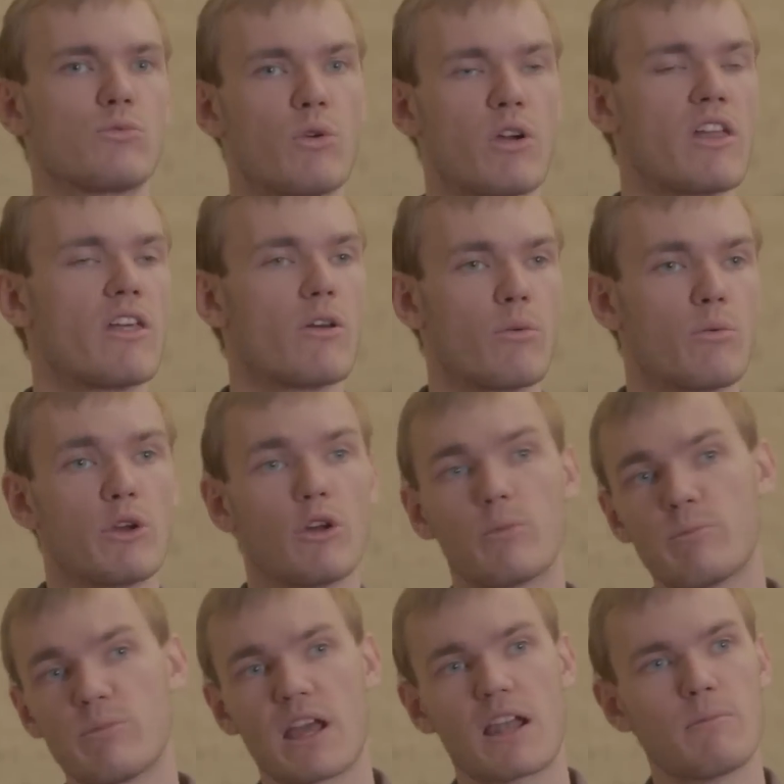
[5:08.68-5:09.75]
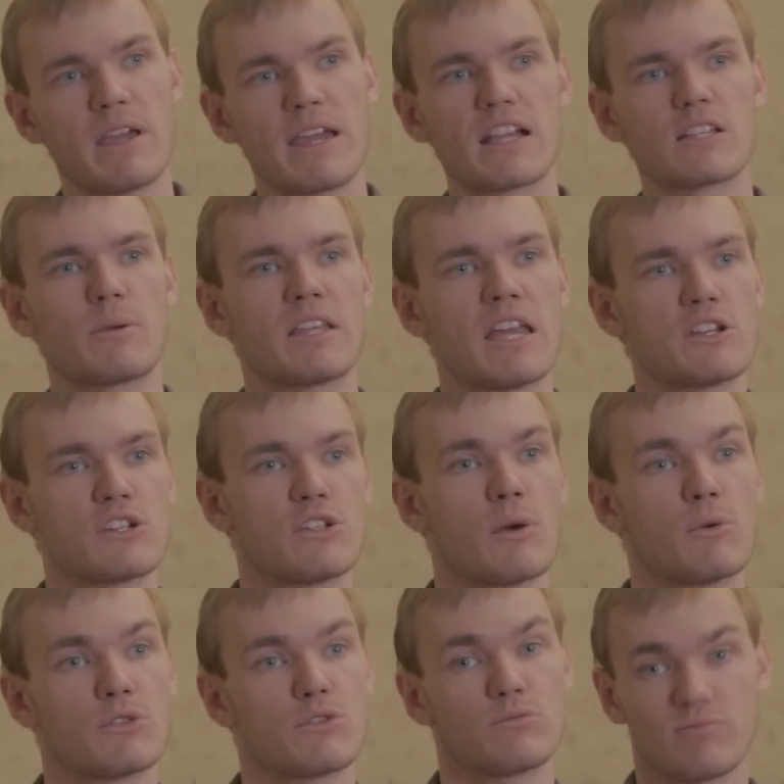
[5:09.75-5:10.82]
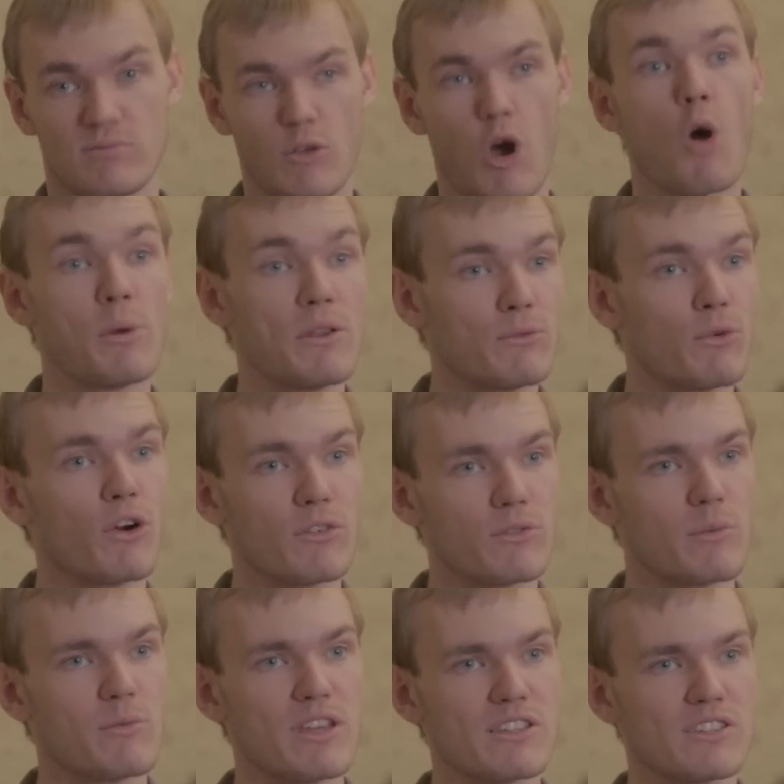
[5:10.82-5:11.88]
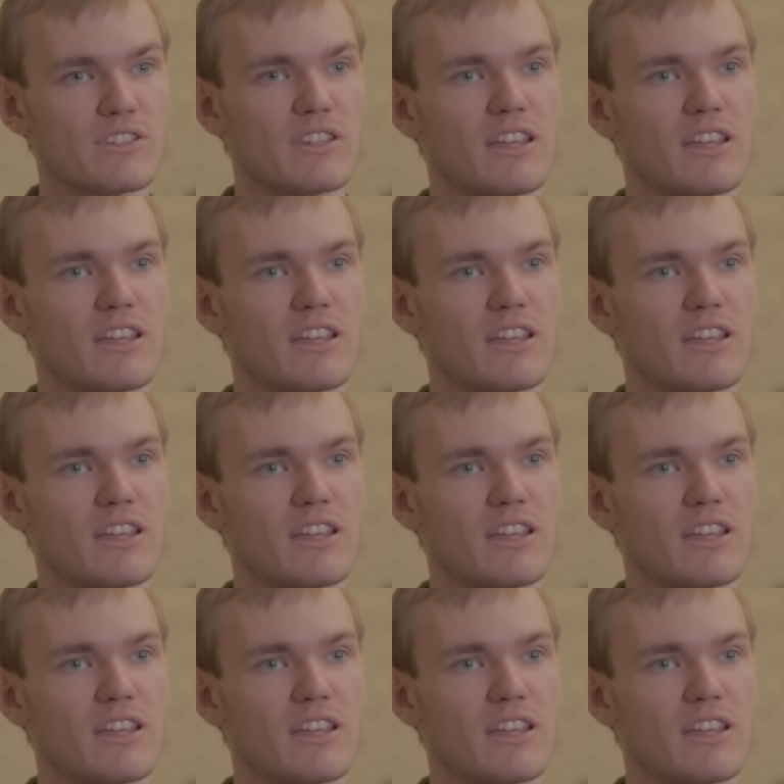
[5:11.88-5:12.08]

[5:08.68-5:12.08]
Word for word: one of the real kind of big expectations I was hoping for from this.